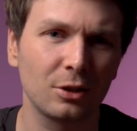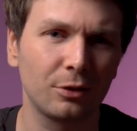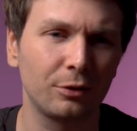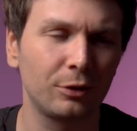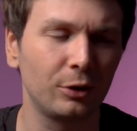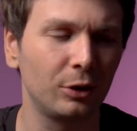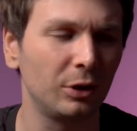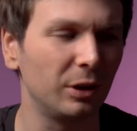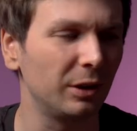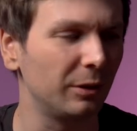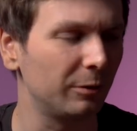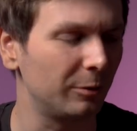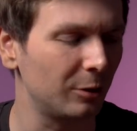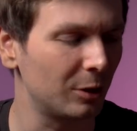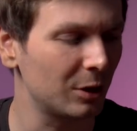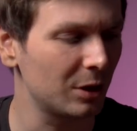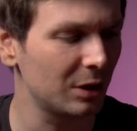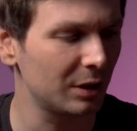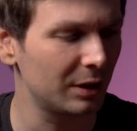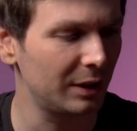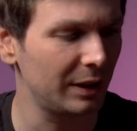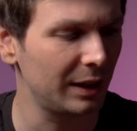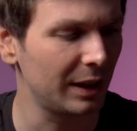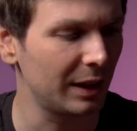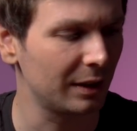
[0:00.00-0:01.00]
of
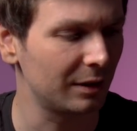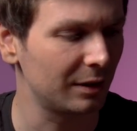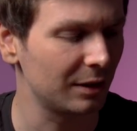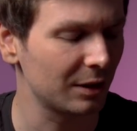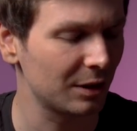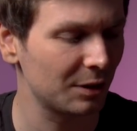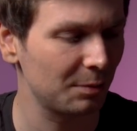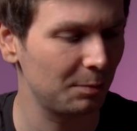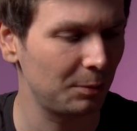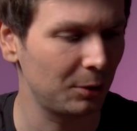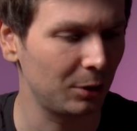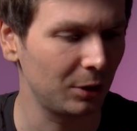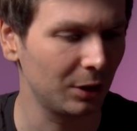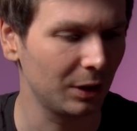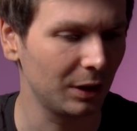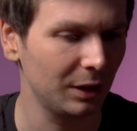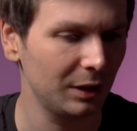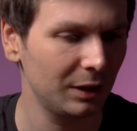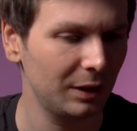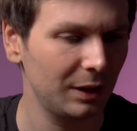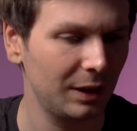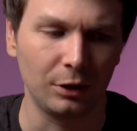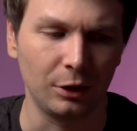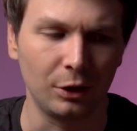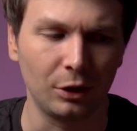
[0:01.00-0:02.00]
university at this point.